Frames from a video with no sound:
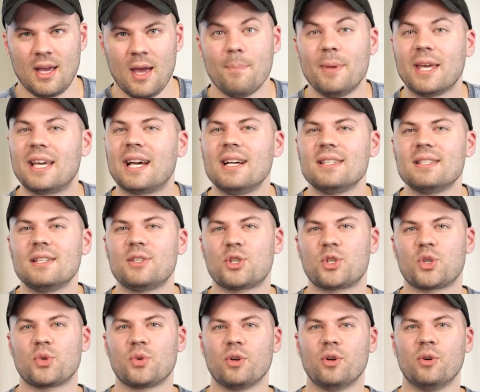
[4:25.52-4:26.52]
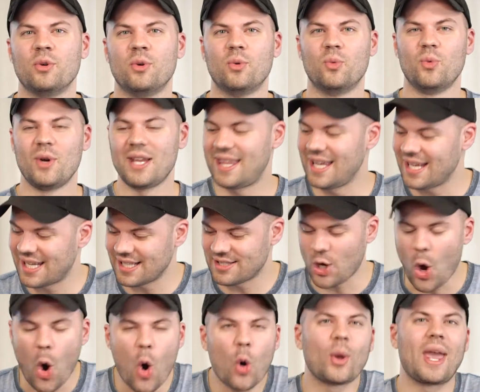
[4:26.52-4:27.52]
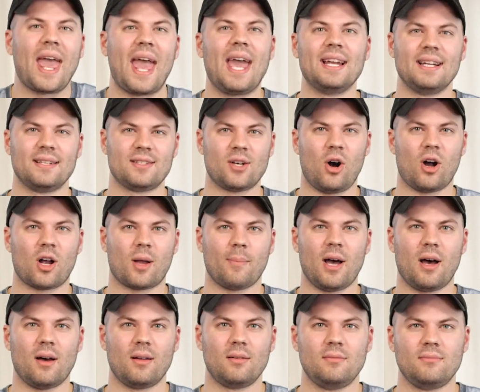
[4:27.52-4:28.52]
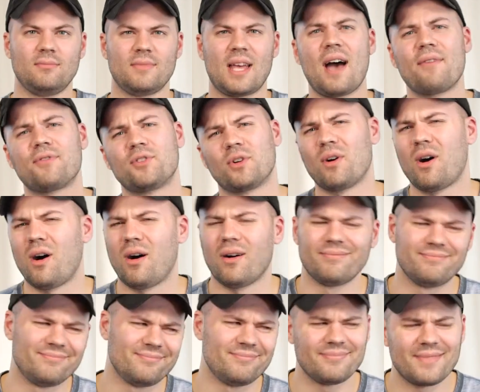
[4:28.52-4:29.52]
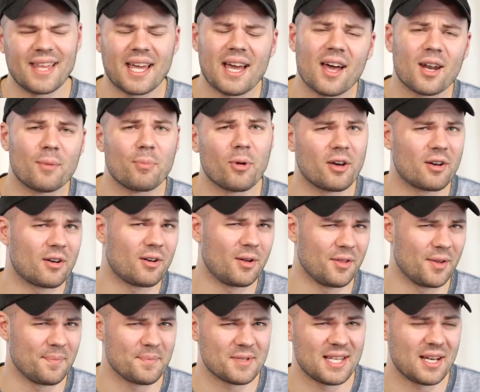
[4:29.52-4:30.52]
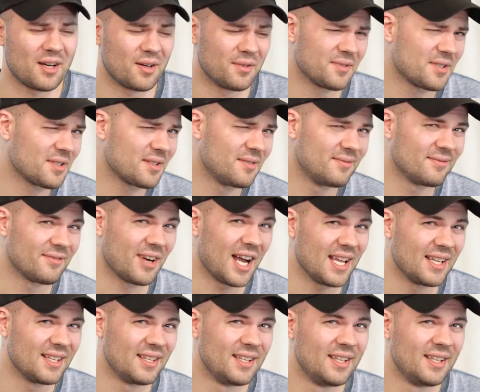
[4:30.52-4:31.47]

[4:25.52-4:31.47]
Because it's true, we think it's okay to talk about. After all, they kind of brought it on themselves, right?